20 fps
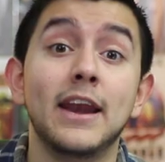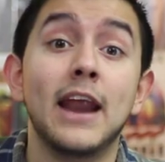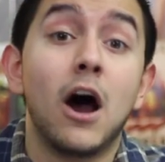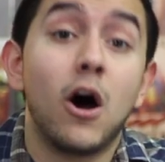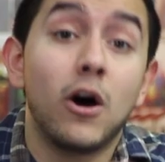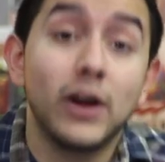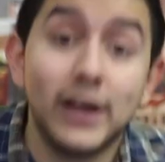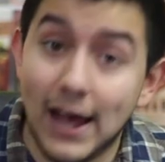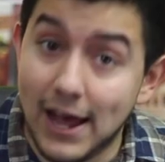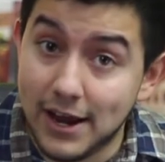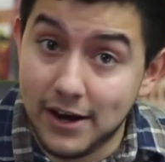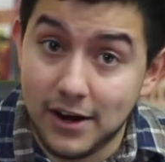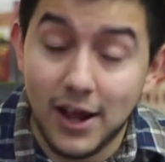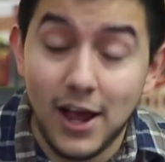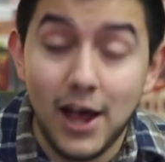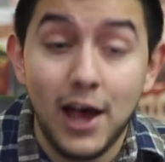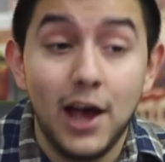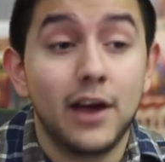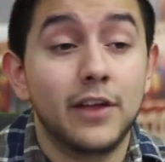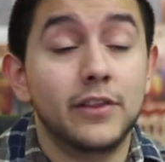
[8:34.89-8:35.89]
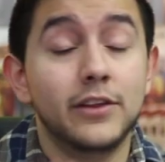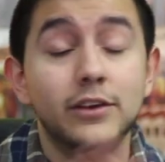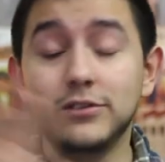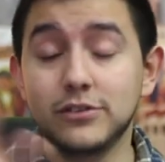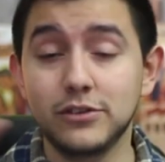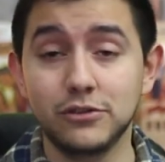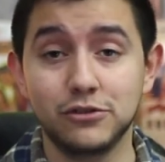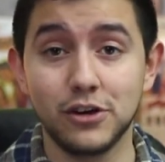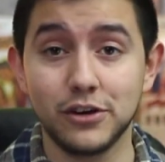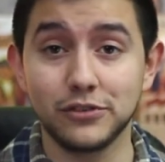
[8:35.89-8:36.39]
Now again,
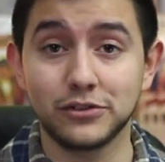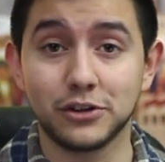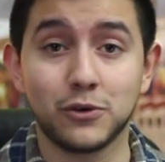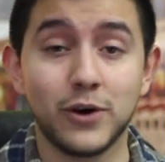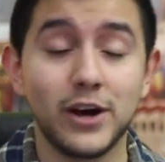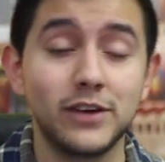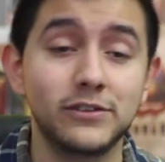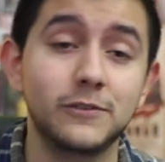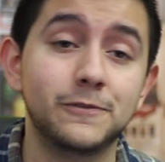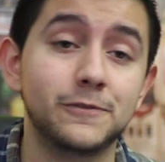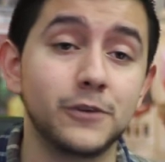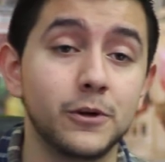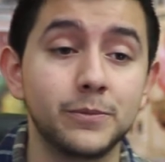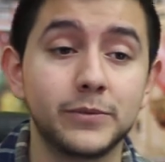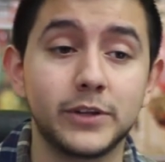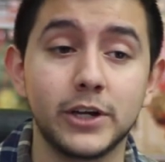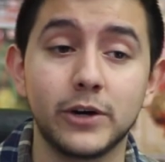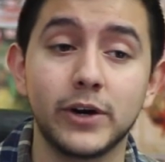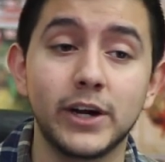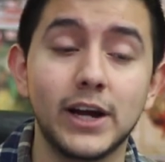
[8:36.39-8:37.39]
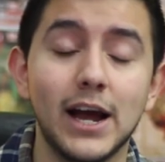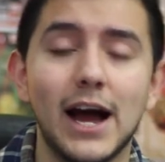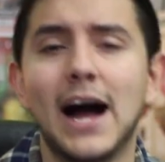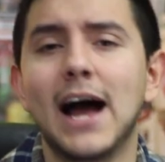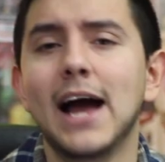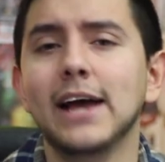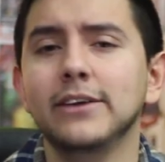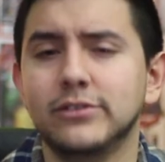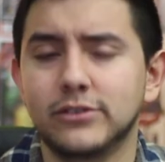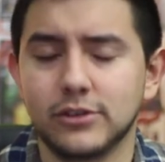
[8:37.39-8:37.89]
this is just a crazy film theory.
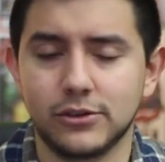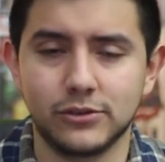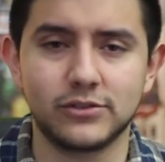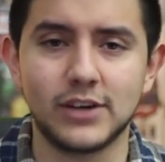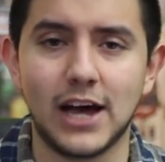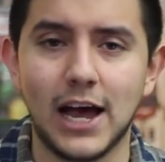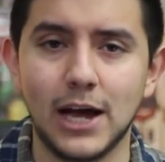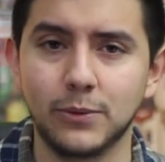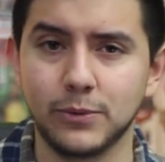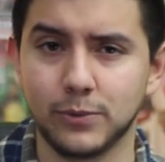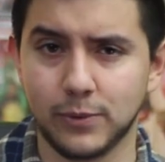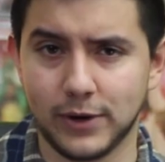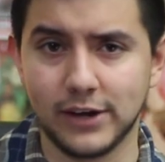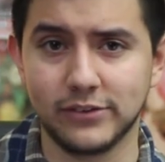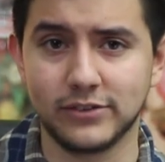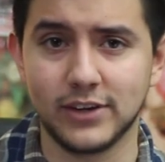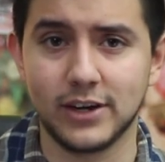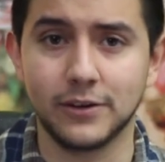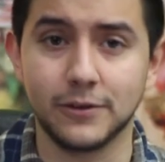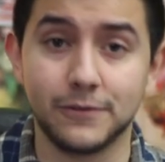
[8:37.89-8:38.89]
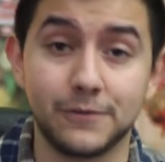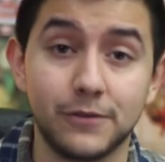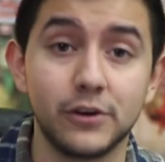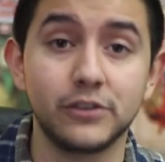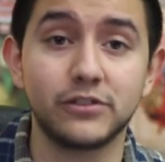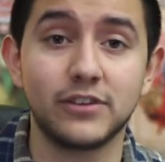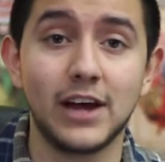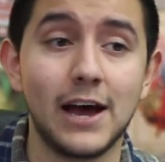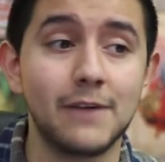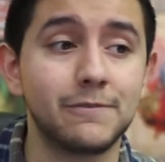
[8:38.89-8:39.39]
I still side with what I said in the
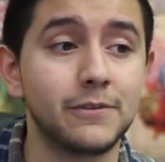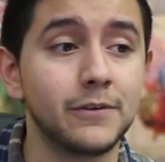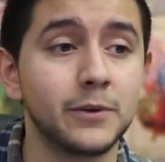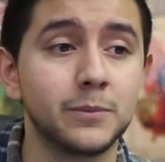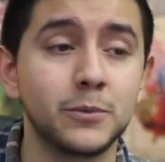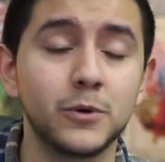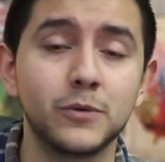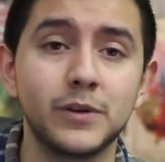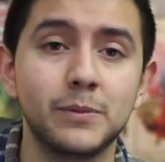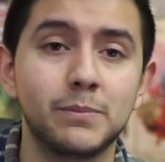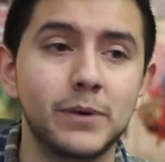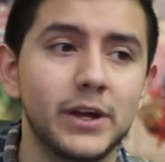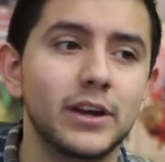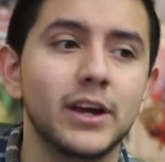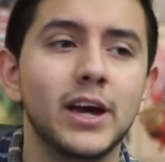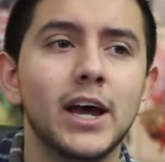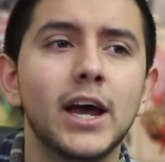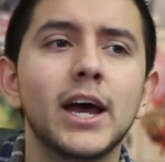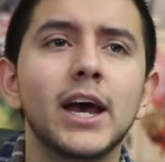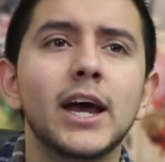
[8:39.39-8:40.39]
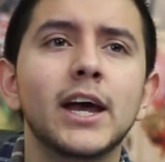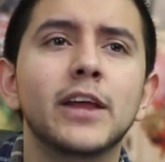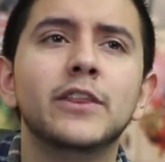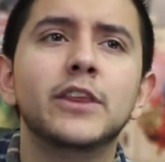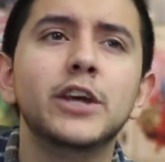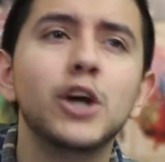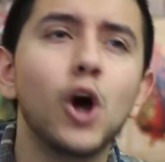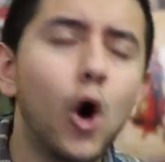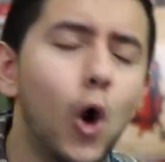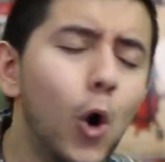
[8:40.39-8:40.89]
first half of the movie, but
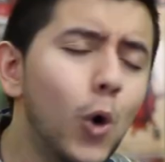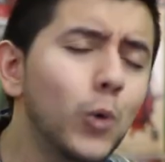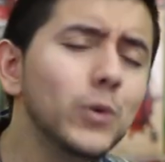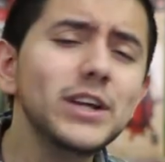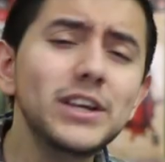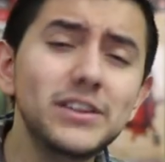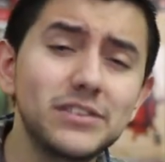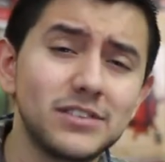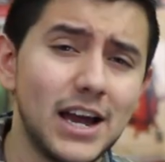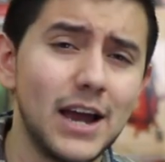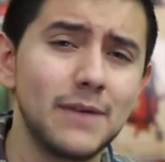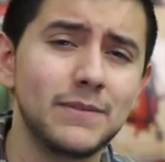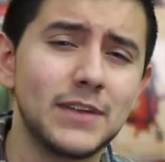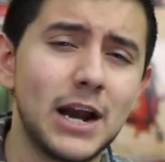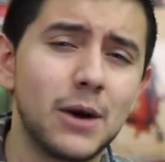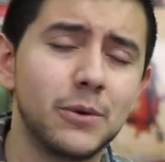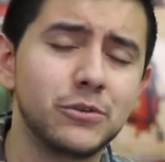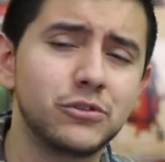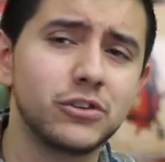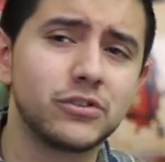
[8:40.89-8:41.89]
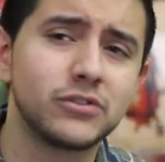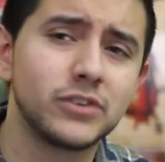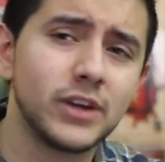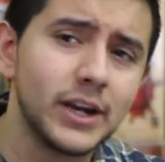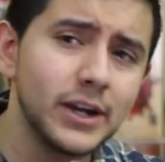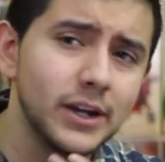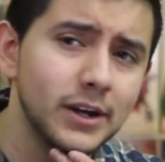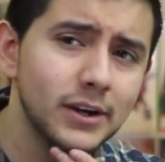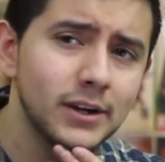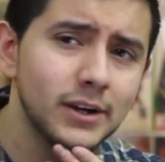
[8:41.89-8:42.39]
the only time that I was just
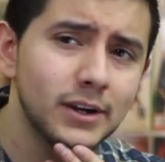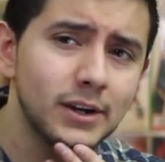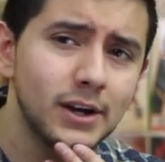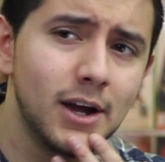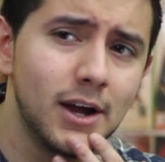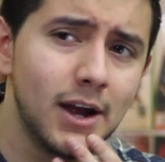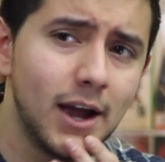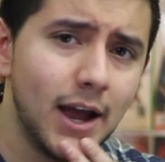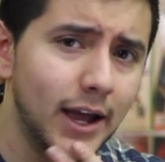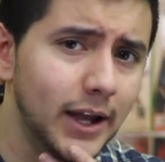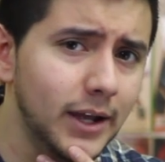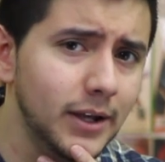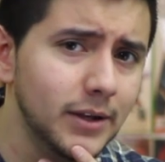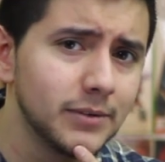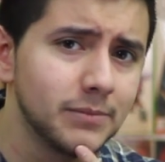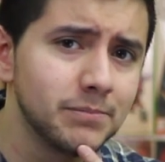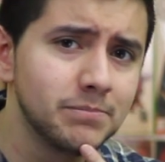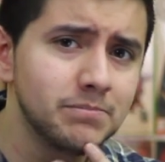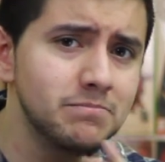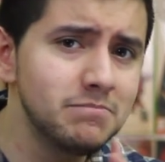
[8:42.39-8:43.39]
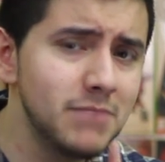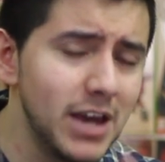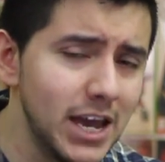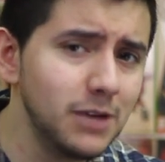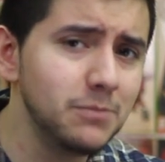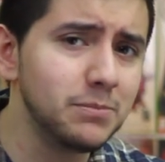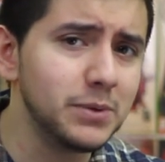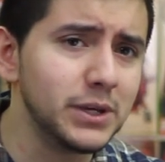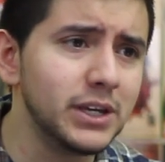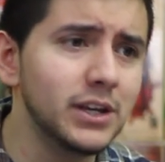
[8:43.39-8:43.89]
like, alright,
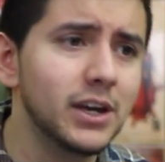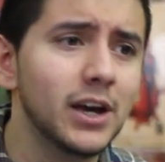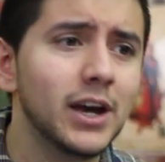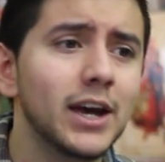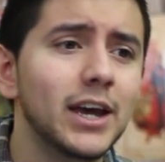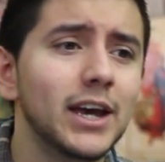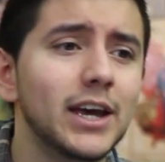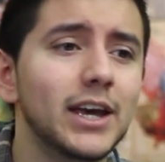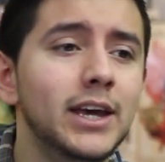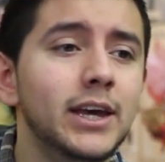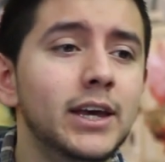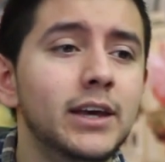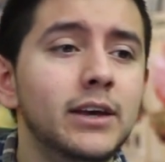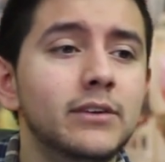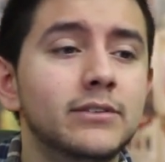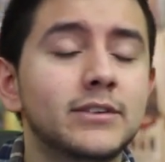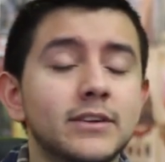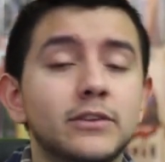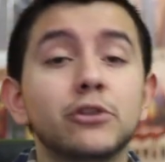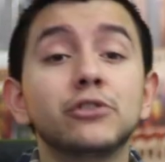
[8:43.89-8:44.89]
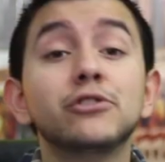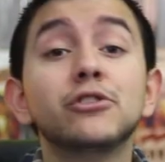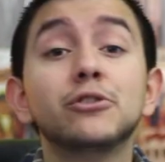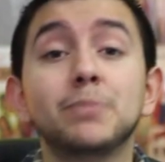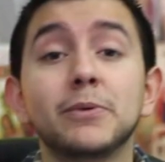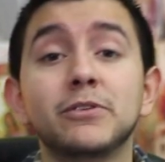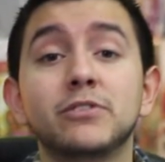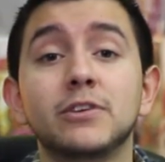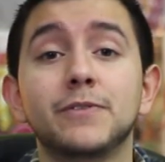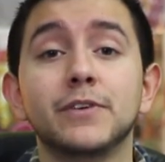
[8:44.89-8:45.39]
maybe, is that there's a
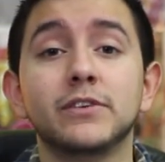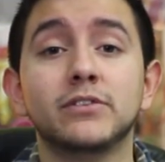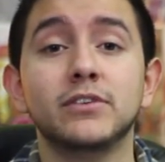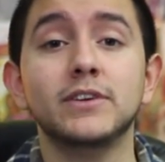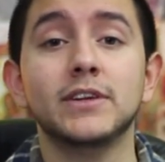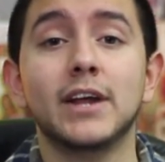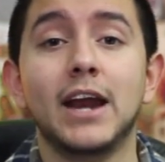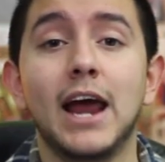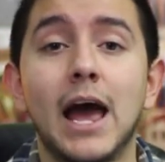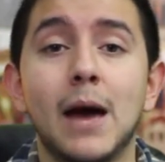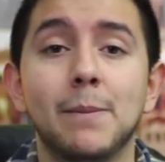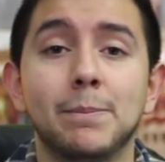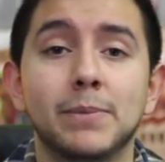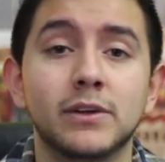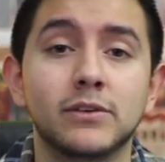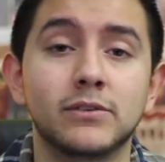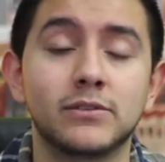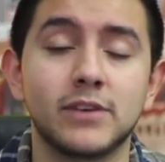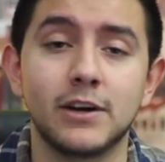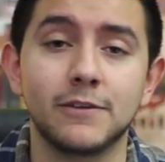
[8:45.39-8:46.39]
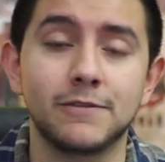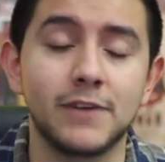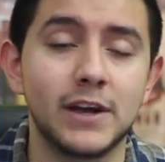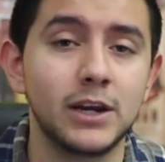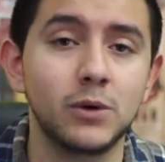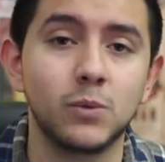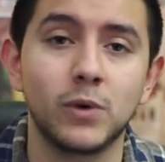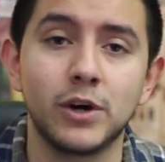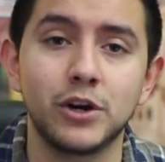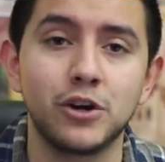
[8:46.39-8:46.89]
specific scene that happens, and if
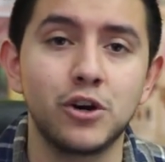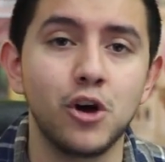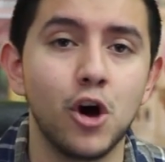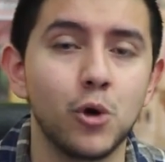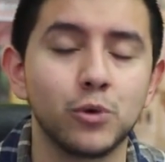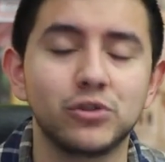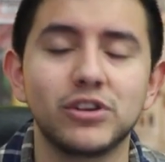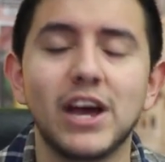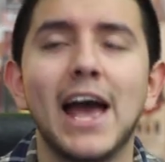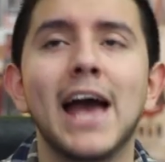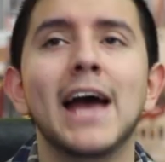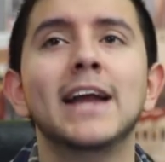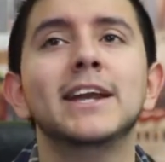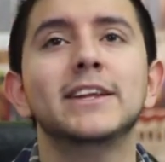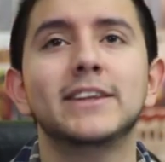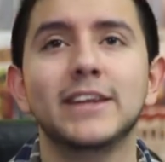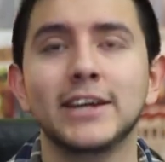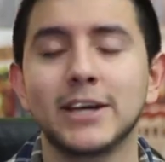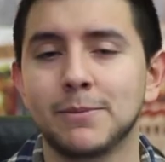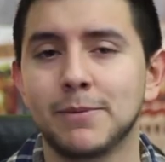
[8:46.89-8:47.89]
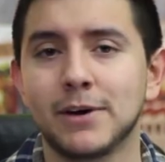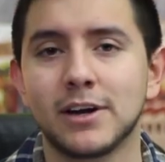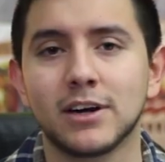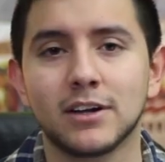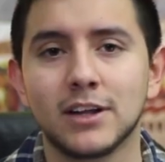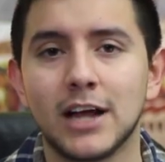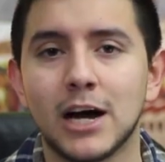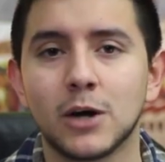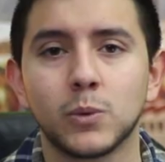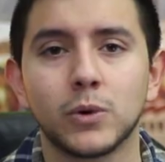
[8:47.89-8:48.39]
anyone knows anything about A
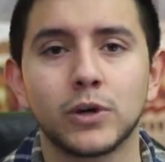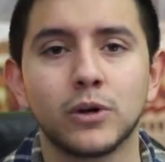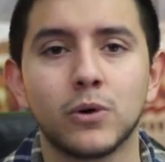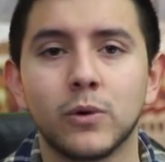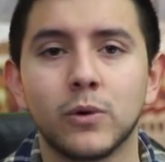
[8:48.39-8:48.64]
Clockwork